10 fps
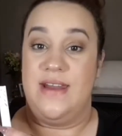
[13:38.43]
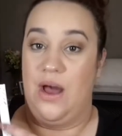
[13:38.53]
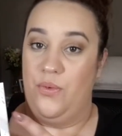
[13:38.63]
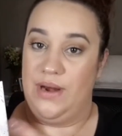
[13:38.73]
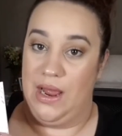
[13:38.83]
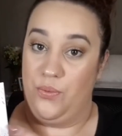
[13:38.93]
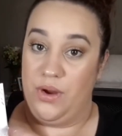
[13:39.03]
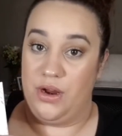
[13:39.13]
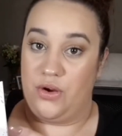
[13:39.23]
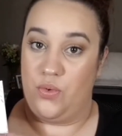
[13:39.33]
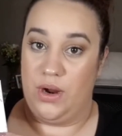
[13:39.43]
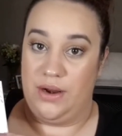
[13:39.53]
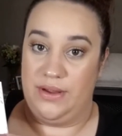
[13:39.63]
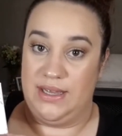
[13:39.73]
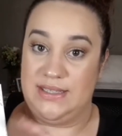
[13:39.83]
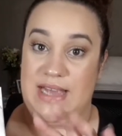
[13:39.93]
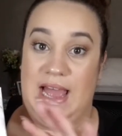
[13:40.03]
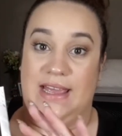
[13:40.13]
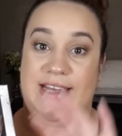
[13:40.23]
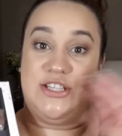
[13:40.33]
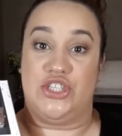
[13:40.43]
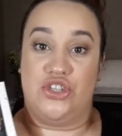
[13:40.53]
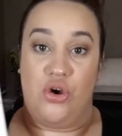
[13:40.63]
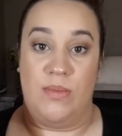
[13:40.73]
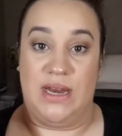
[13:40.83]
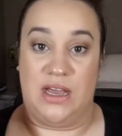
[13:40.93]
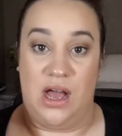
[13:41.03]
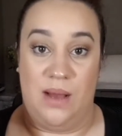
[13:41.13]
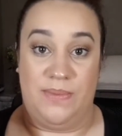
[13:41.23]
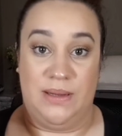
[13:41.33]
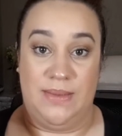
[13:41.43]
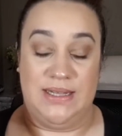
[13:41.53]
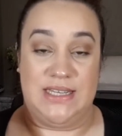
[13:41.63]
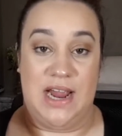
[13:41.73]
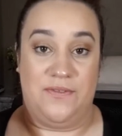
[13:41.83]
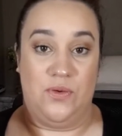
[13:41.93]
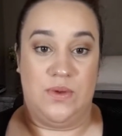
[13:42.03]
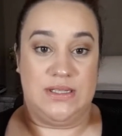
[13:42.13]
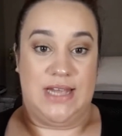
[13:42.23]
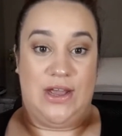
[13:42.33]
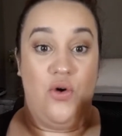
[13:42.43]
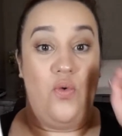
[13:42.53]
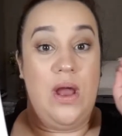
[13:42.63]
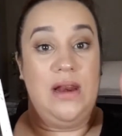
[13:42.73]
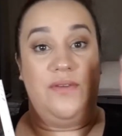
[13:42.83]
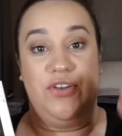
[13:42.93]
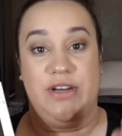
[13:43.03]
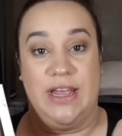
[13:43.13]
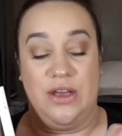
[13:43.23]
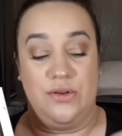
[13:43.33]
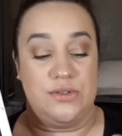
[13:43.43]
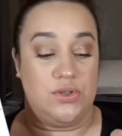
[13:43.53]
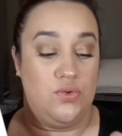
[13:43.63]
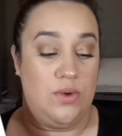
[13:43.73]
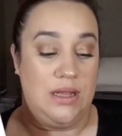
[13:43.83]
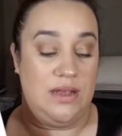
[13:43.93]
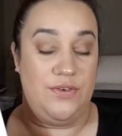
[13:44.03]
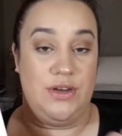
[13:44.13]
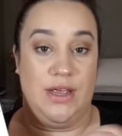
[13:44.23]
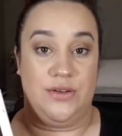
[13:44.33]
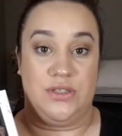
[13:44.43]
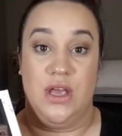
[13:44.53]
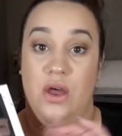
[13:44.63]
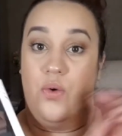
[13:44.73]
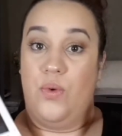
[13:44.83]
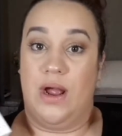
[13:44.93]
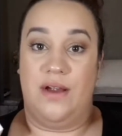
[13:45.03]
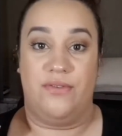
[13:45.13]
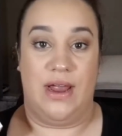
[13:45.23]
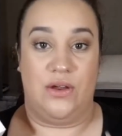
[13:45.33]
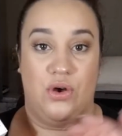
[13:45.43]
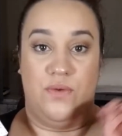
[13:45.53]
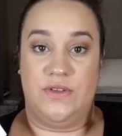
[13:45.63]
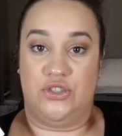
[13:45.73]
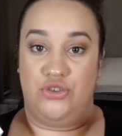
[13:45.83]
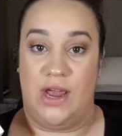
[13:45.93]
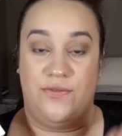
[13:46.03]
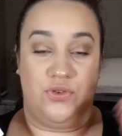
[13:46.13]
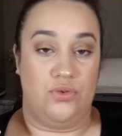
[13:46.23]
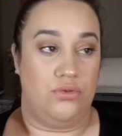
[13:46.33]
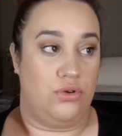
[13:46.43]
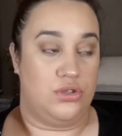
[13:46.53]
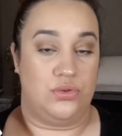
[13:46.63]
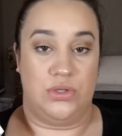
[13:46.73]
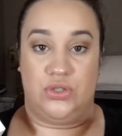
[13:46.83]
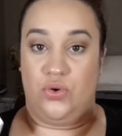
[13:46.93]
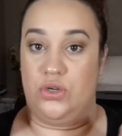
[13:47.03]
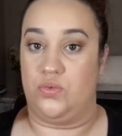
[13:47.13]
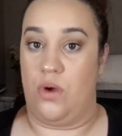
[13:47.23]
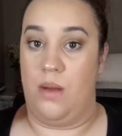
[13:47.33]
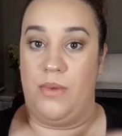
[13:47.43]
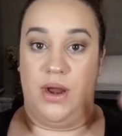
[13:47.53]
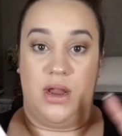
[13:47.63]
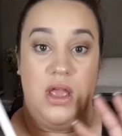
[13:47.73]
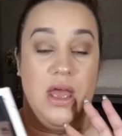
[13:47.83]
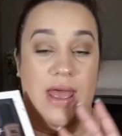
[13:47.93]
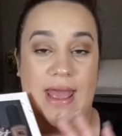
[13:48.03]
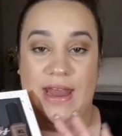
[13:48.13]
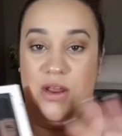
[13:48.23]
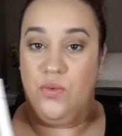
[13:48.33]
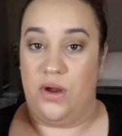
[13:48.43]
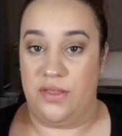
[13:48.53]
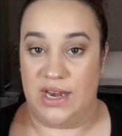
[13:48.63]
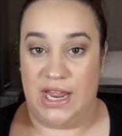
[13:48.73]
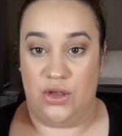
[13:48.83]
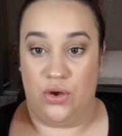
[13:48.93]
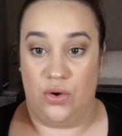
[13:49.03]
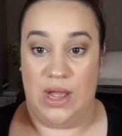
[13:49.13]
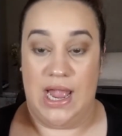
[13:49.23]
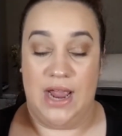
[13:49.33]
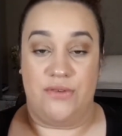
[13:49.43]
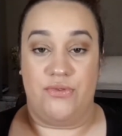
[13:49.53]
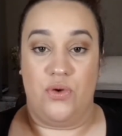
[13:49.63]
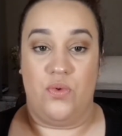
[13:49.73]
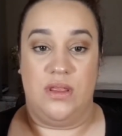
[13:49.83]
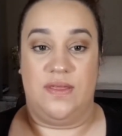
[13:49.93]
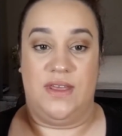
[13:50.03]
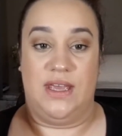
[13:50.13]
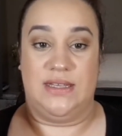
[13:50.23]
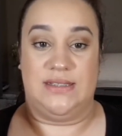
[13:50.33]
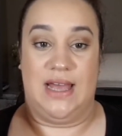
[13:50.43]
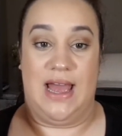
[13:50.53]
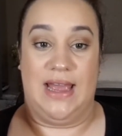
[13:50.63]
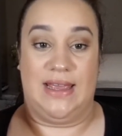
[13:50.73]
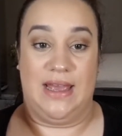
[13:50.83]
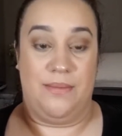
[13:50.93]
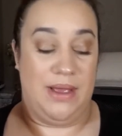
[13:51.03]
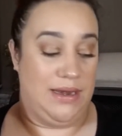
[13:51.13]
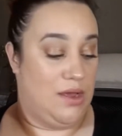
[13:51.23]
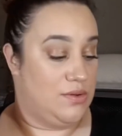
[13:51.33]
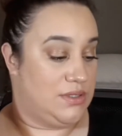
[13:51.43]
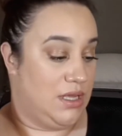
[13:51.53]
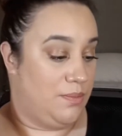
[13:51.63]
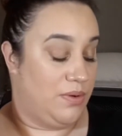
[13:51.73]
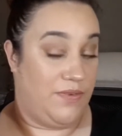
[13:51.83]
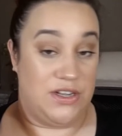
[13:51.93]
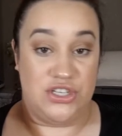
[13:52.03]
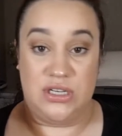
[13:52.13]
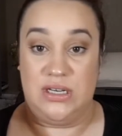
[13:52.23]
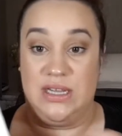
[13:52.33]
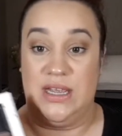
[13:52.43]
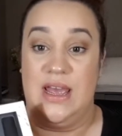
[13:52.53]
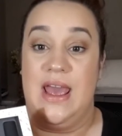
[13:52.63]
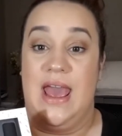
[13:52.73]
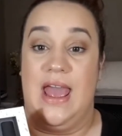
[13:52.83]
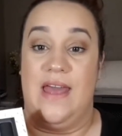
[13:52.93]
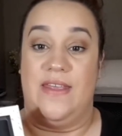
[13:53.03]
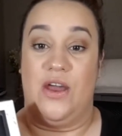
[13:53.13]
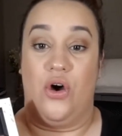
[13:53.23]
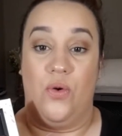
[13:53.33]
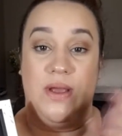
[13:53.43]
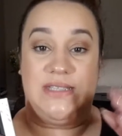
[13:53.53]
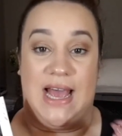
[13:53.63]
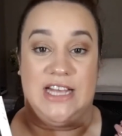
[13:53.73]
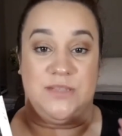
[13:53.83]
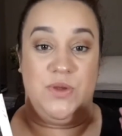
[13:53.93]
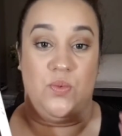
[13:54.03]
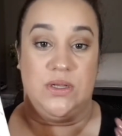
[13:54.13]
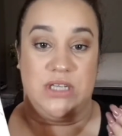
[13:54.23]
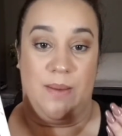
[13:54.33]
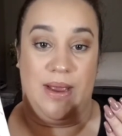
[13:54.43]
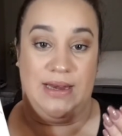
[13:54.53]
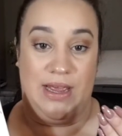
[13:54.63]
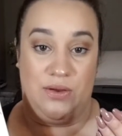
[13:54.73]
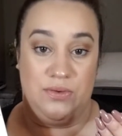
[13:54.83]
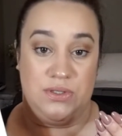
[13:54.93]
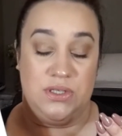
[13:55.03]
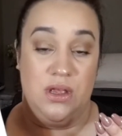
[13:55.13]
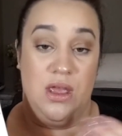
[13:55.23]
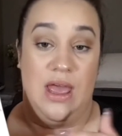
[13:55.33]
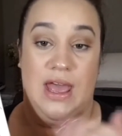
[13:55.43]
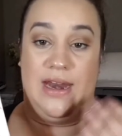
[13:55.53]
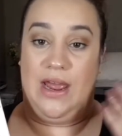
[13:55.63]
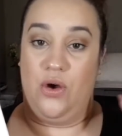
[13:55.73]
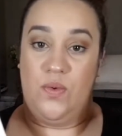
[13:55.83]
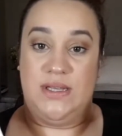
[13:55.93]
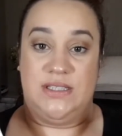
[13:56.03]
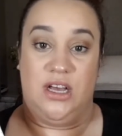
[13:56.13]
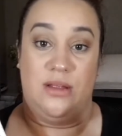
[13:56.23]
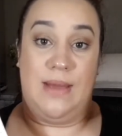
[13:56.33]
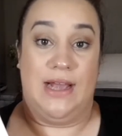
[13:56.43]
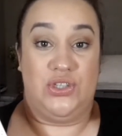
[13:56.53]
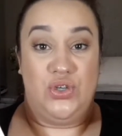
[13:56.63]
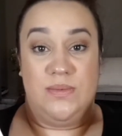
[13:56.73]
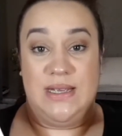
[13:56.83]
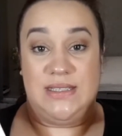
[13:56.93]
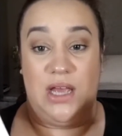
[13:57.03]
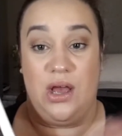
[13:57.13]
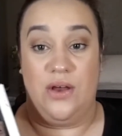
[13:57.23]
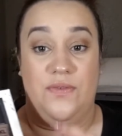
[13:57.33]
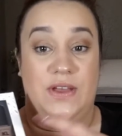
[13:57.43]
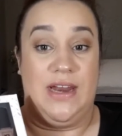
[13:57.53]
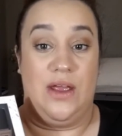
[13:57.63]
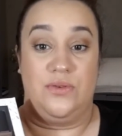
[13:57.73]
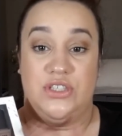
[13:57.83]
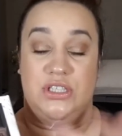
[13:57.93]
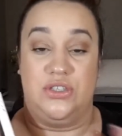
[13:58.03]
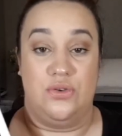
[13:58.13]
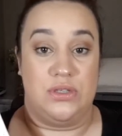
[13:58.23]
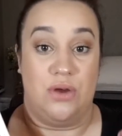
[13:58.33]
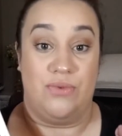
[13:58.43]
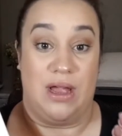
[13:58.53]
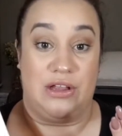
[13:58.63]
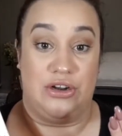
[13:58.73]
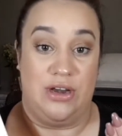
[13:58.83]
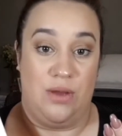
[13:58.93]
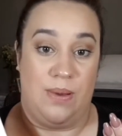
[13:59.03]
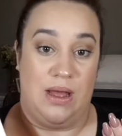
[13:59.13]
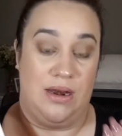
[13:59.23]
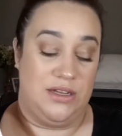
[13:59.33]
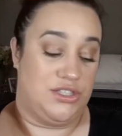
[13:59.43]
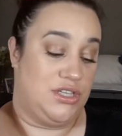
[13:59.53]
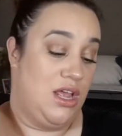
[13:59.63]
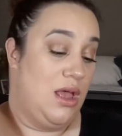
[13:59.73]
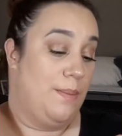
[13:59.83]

Now, when I wear Aquarius, I get so many compliments. Everyone's like, oh, I love your nails. Oh, I love your nails. Wherever I go, if it's drive-thru, grocery stores, Walmart, anywhere that I go, everyone thinks that I get my nails done professionally. And they always ask me what's on my nails. And I always tell them I do it myself and I just use a regular nail polish.